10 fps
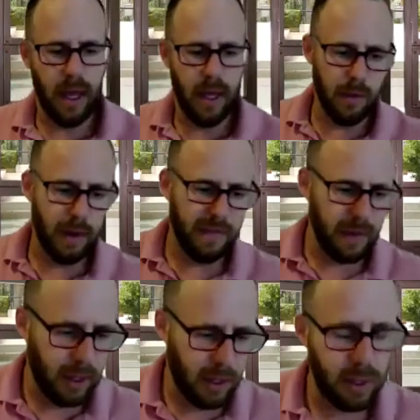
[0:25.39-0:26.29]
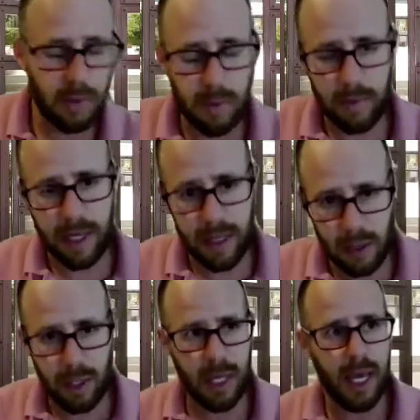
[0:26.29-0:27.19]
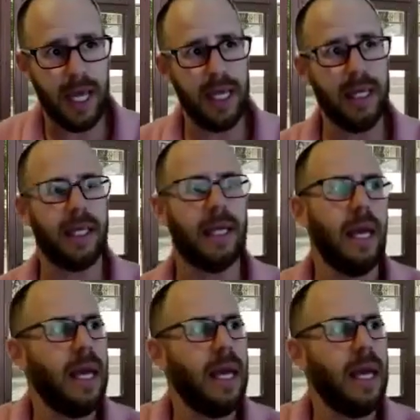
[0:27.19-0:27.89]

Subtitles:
Revelation Will Be Digitized,